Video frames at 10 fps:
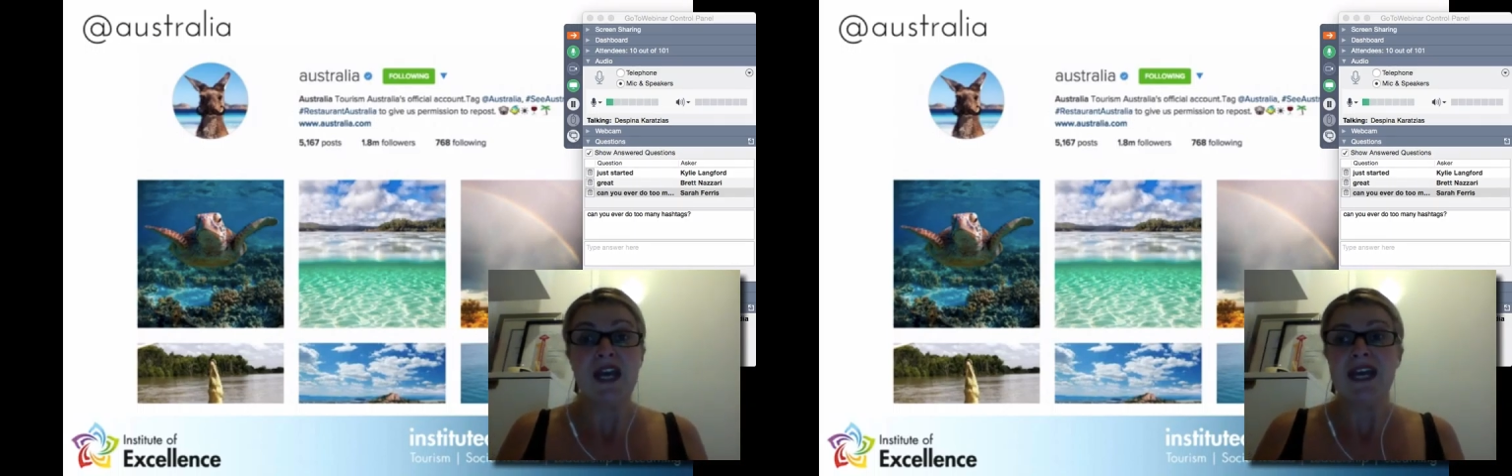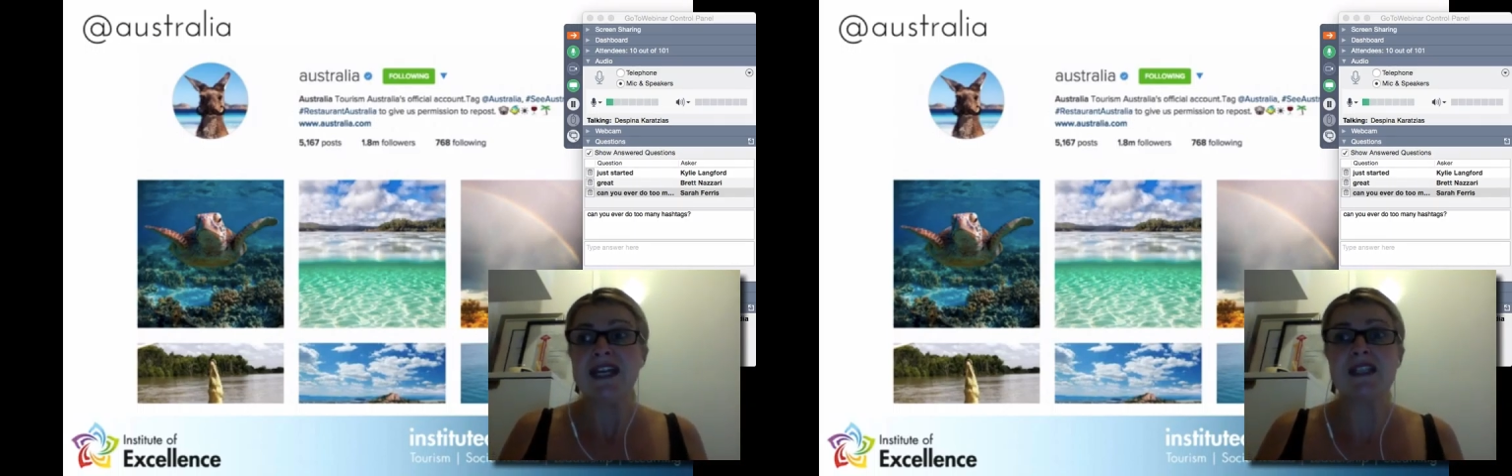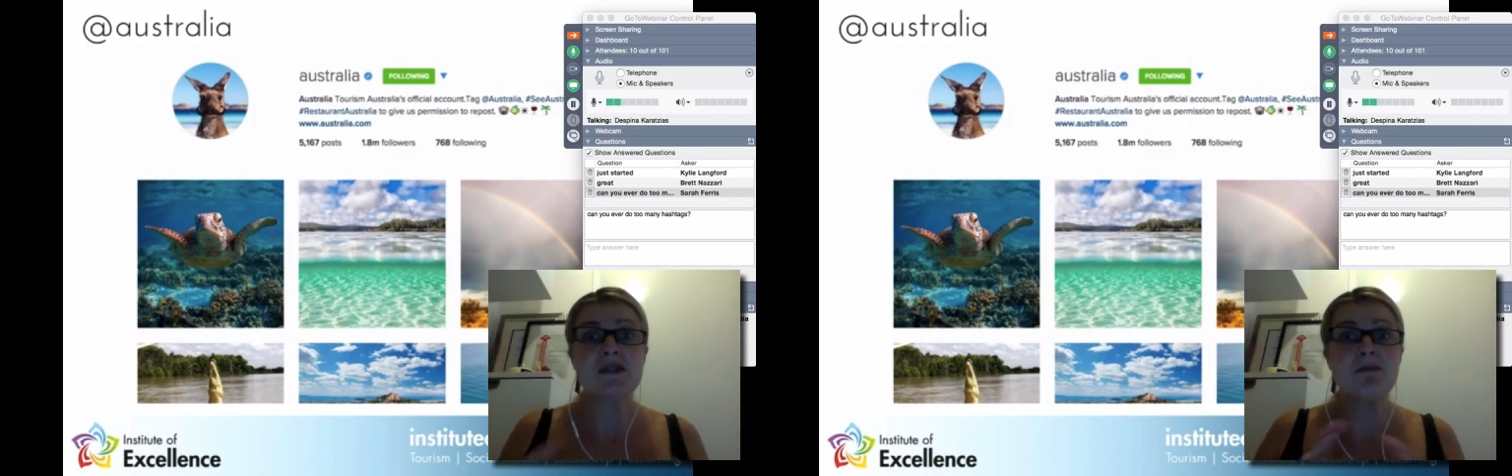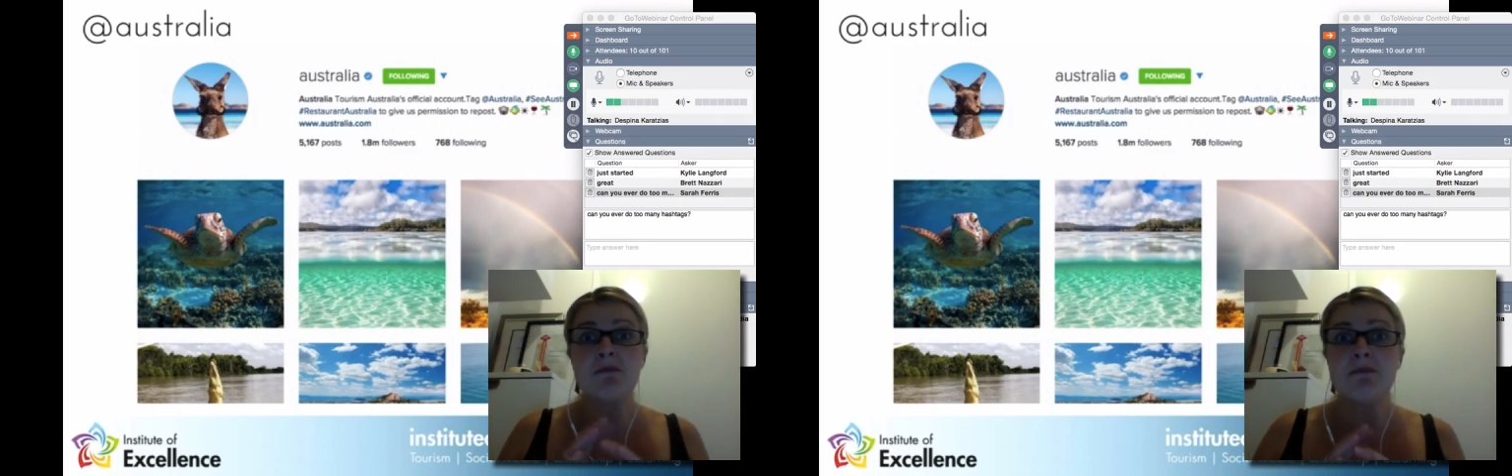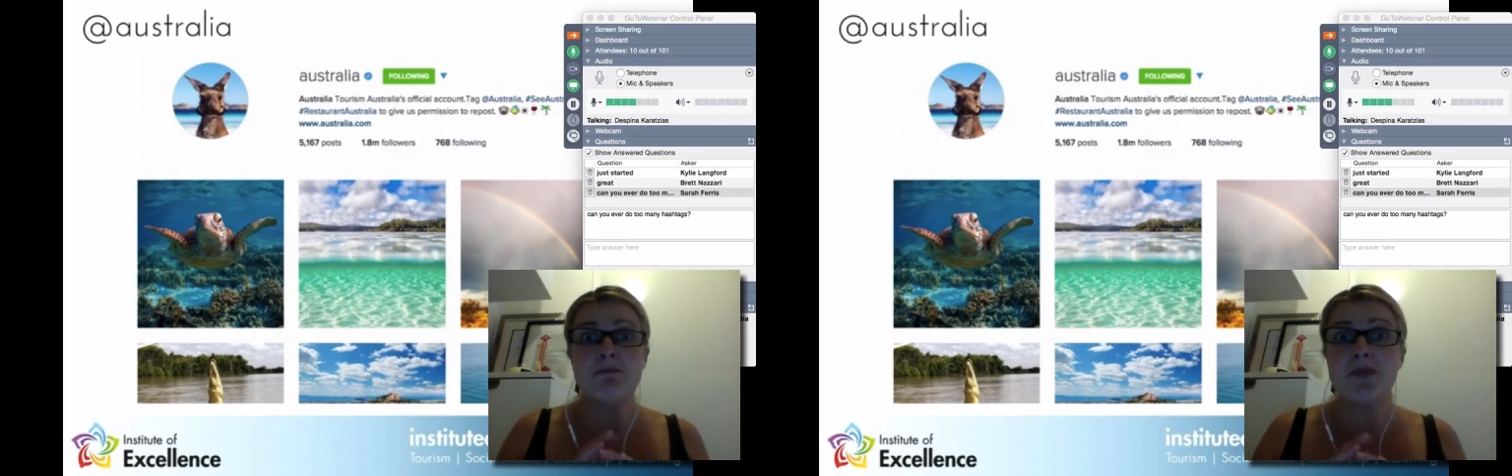It's
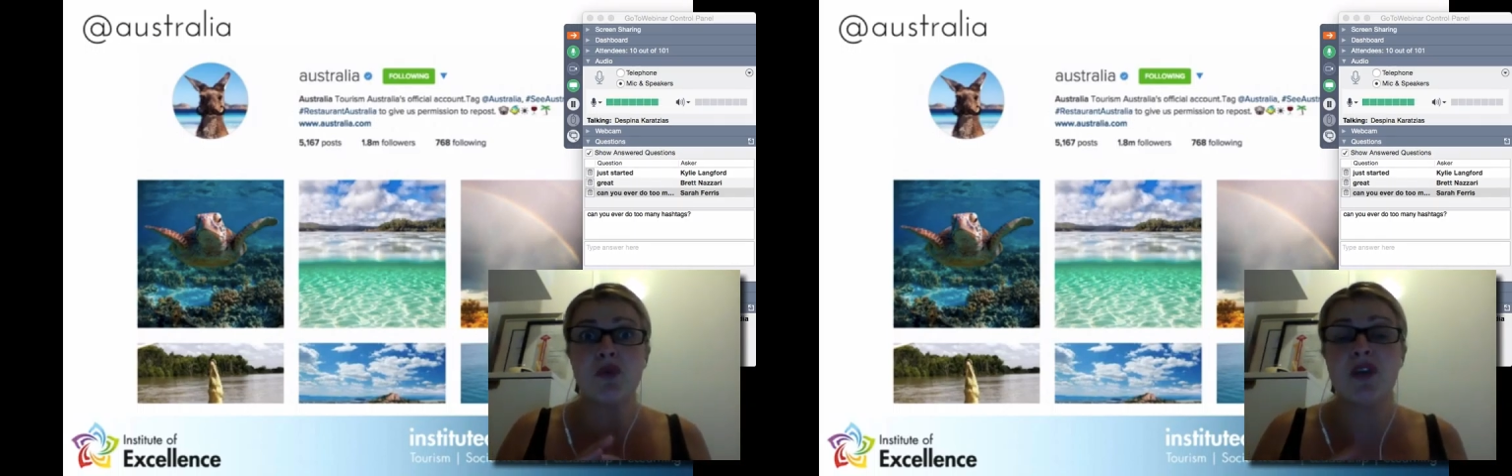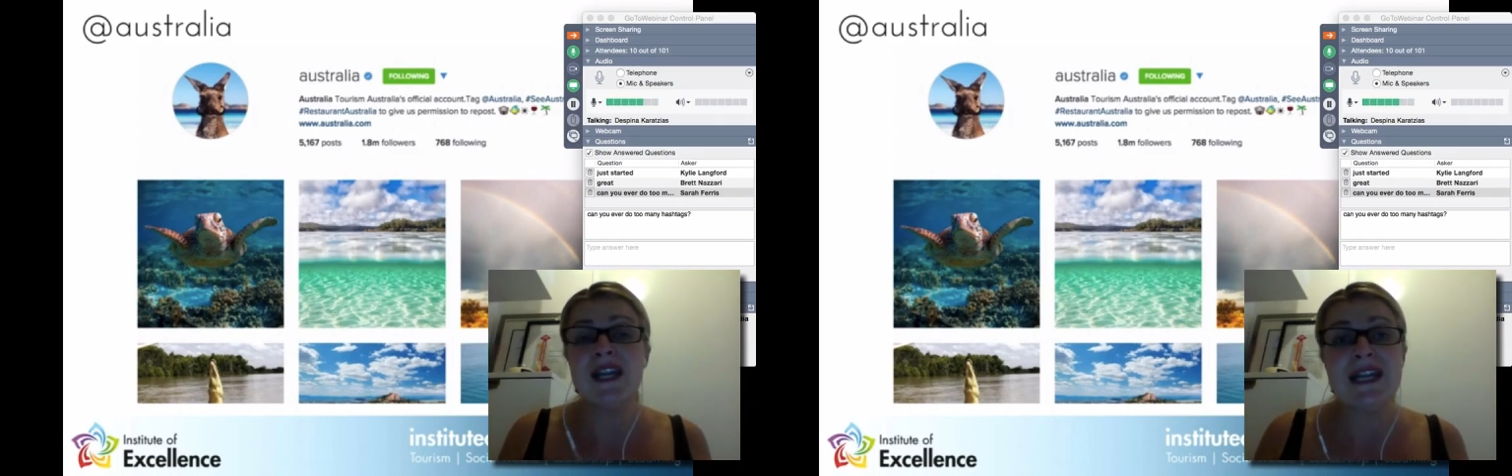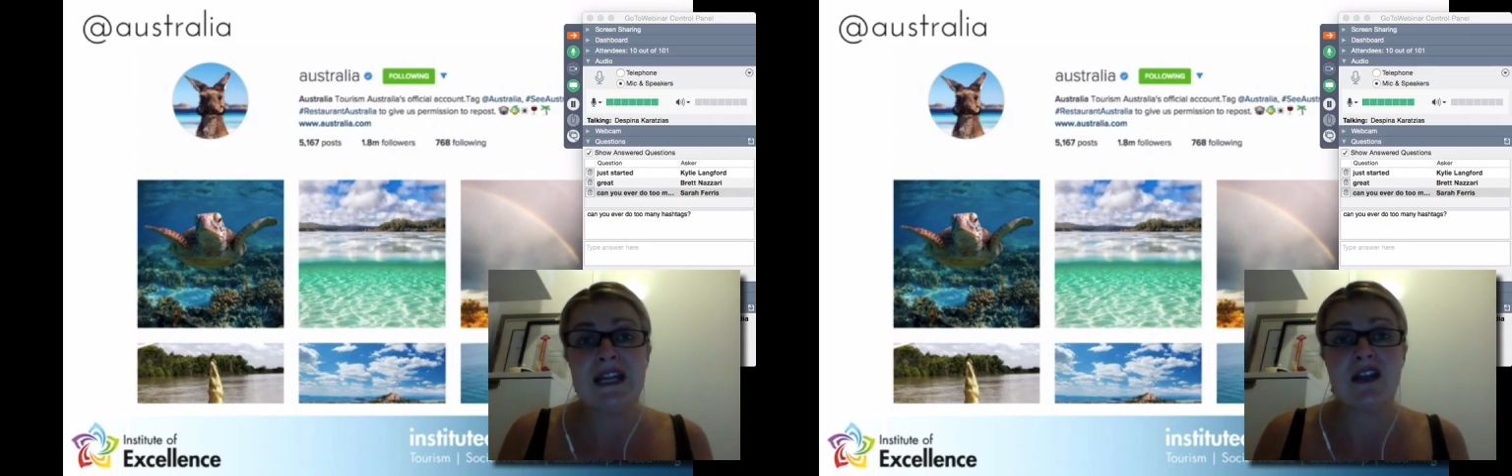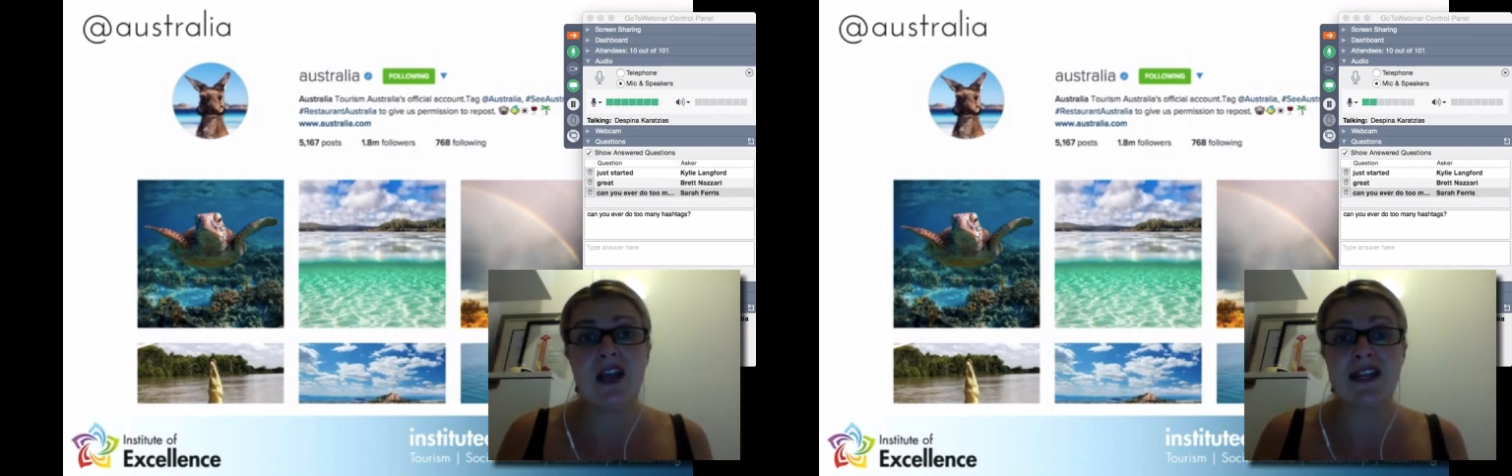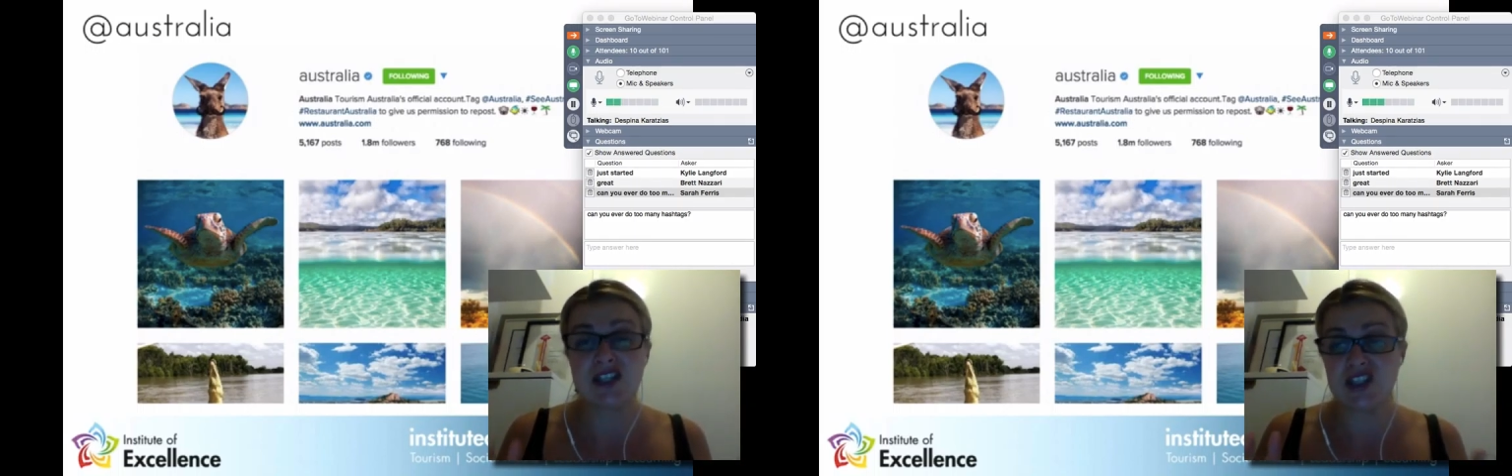brilliant.
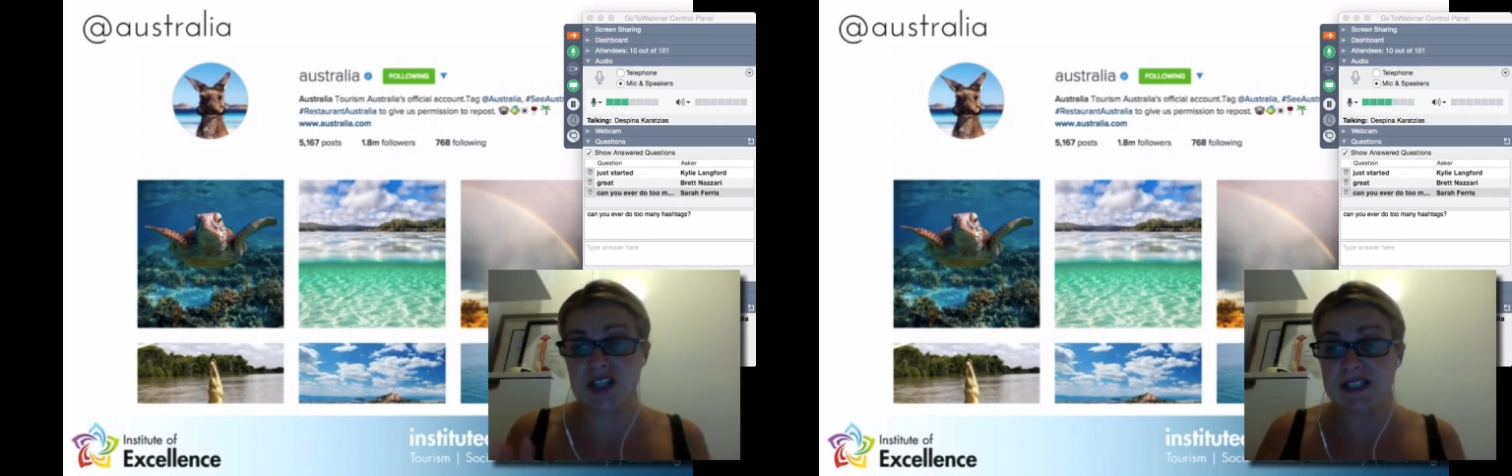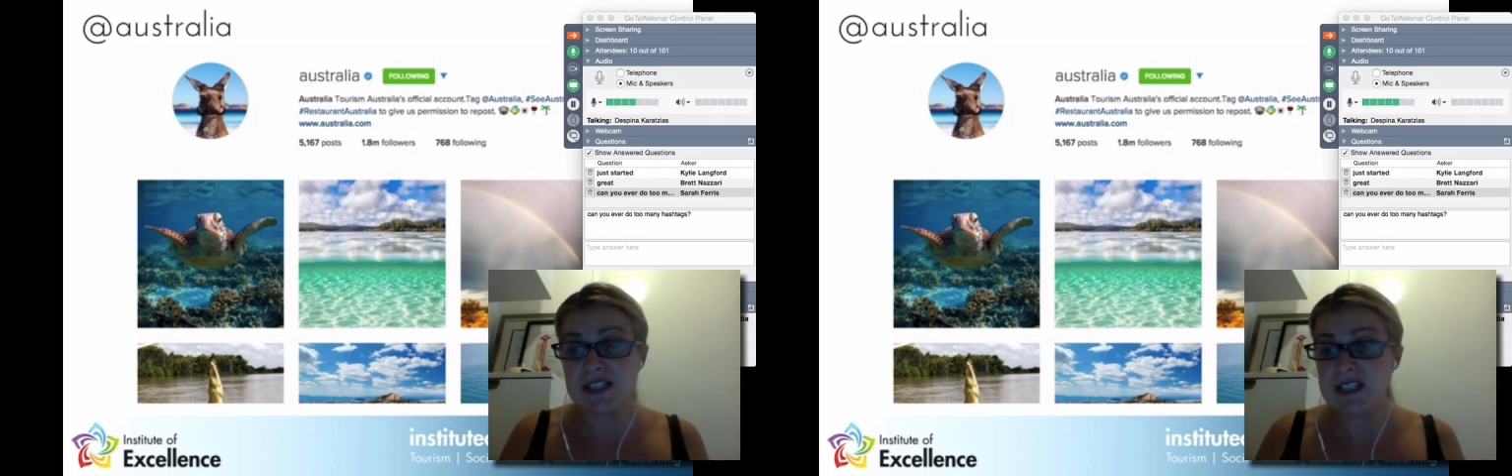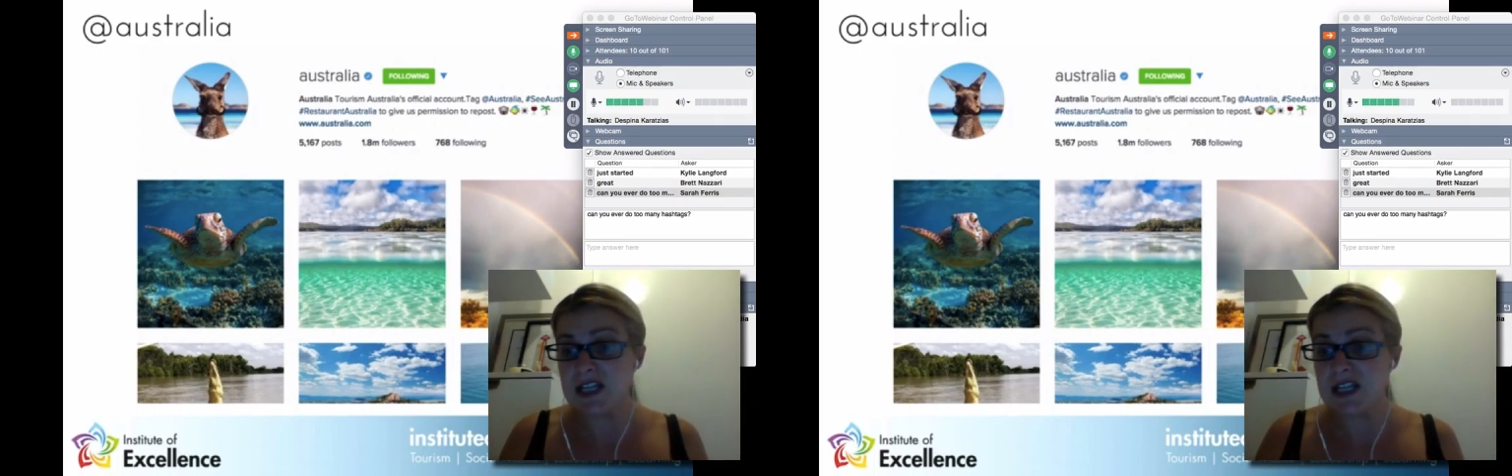Like Jesse